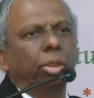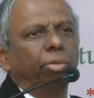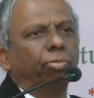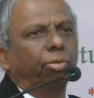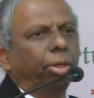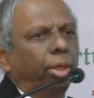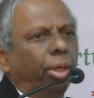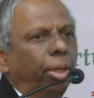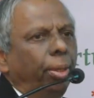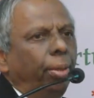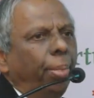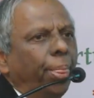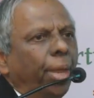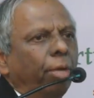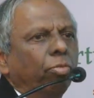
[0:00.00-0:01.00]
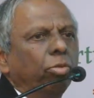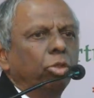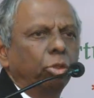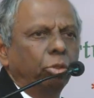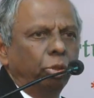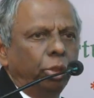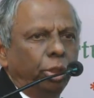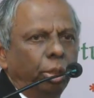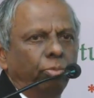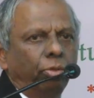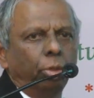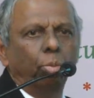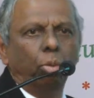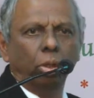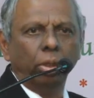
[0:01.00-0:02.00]
differently? That was the question
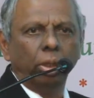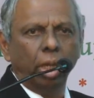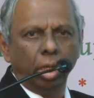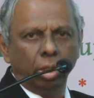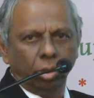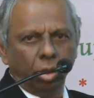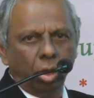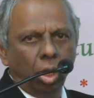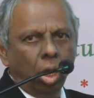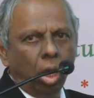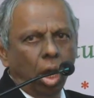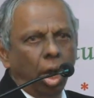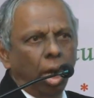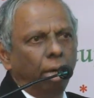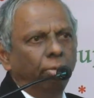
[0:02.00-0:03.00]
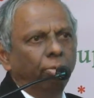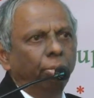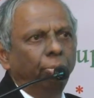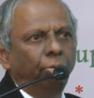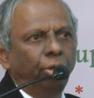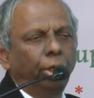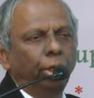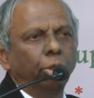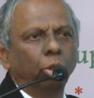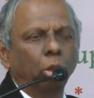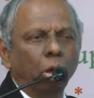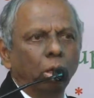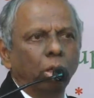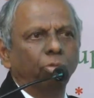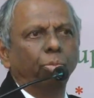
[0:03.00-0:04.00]
which bothered us. And we
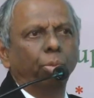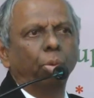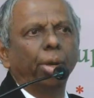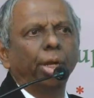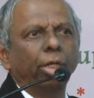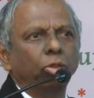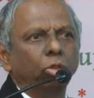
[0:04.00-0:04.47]
thought of providing